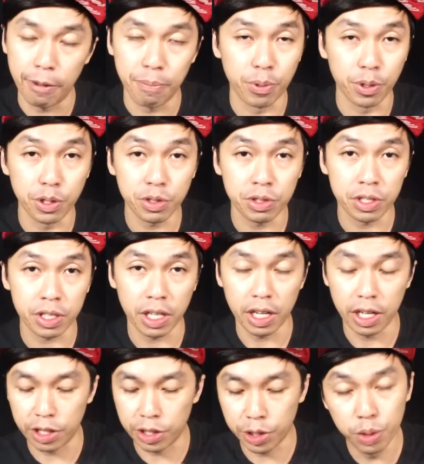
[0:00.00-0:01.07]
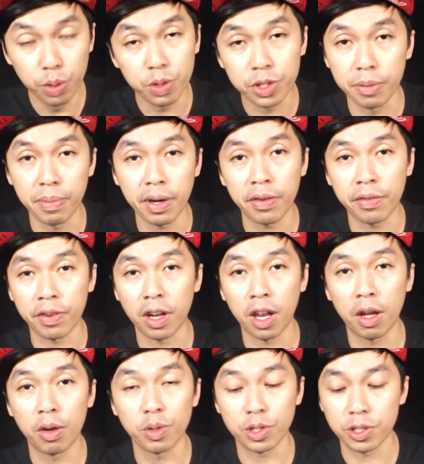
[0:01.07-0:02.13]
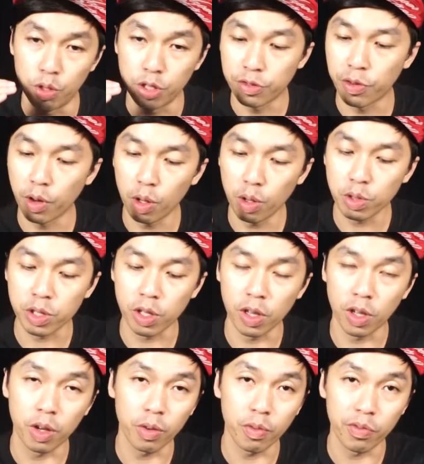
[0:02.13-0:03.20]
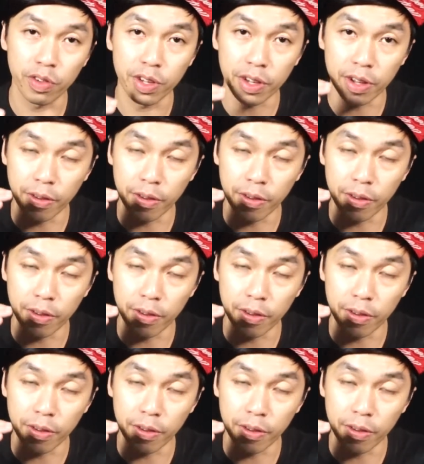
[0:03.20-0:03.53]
it produced a huge amount of clouds which follows along with